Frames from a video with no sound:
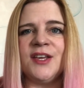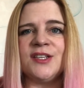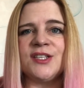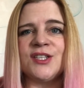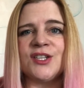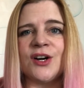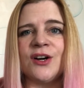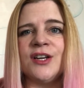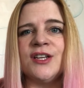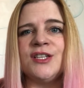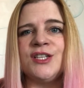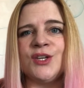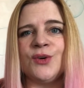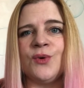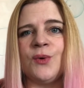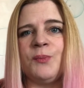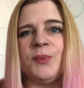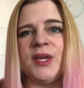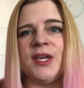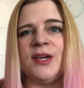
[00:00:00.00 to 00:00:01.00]
They started
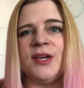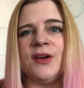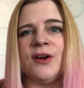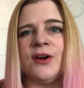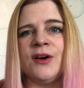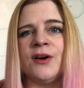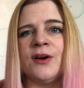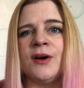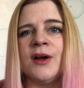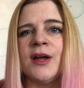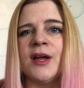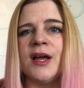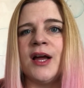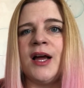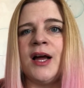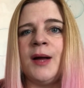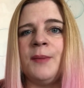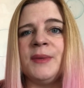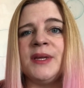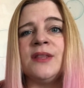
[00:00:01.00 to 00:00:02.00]
to appear
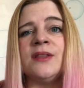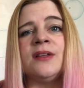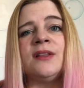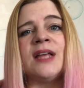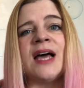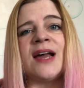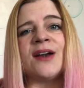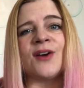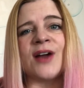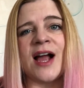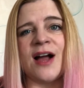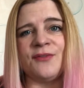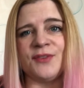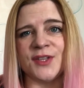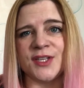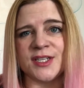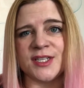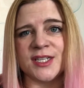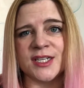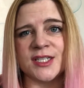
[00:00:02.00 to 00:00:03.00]
in the latter half
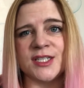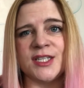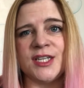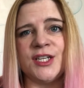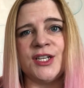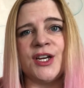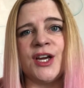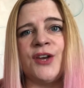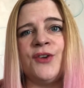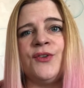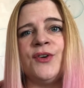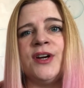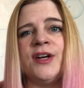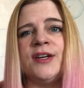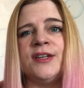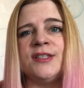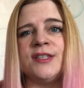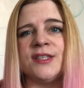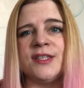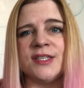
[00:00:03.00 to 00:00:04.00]
of the
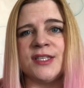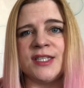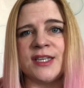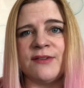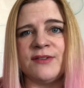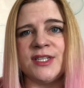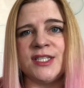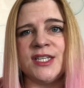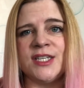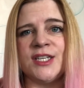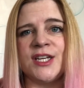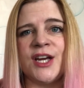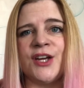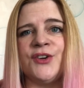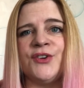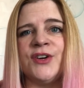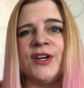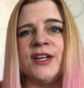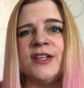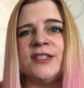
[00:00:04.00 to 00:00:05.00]
1600s and the
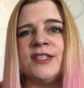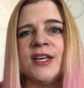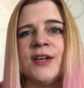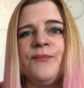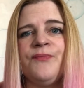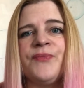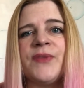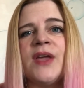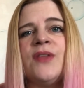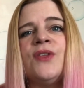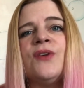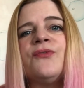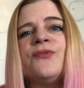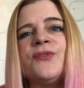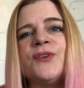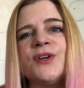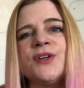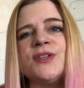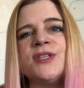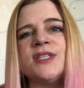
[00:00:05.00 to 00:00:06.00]
1700s. And the
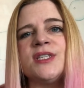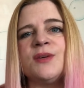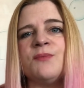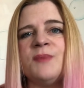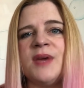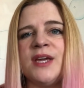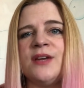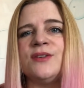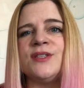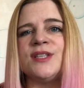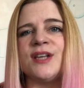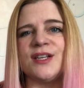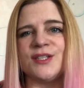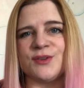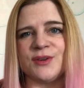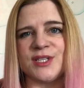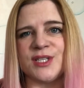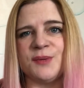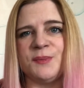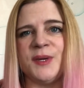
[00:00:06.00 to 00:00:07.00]
first tomato
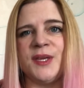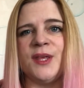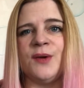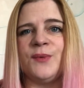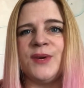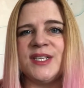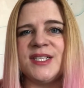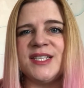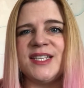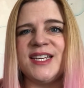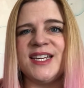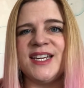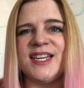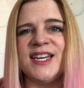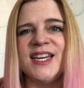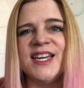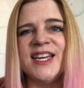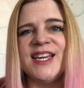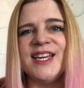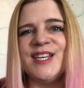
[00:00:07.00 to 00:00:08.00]
sauce recipe that we
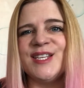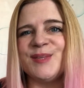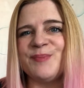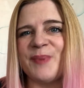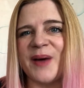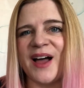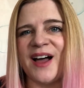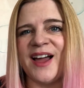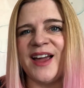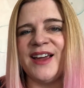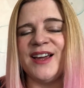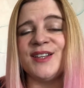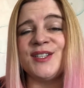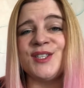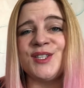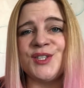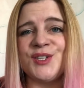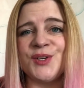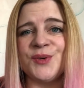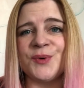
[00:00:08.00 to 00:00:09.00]
see is by a
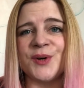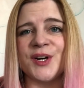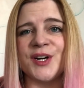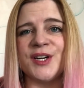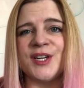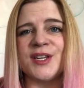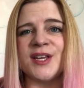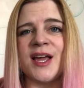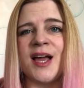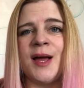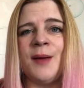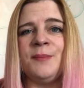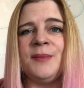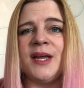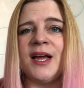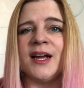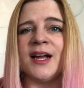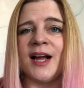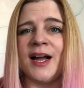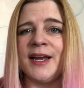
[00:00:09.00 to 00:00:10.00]
steward,
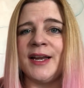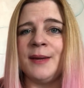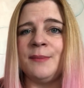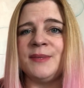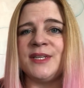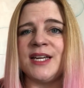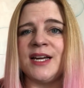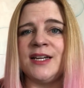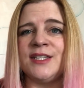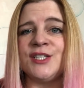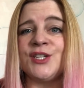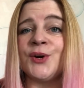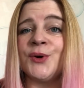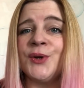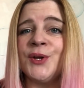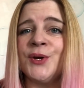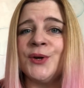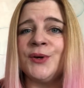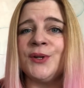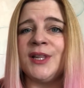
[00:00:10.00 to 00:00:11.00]
a guy named
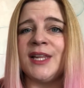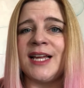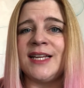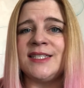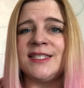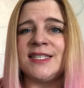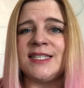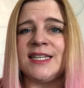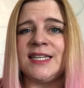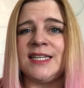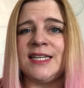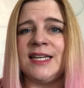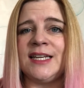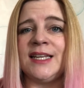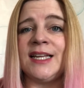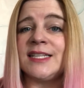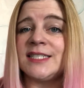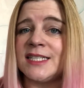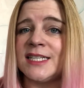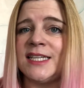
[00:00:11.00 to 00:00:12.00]
Antonio
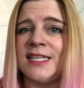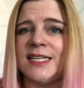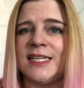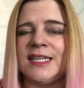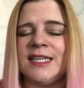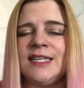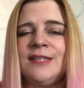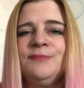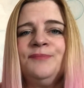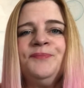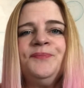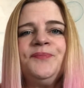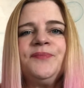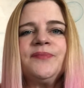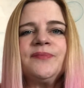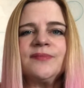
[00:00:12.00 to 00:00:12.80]
Latini.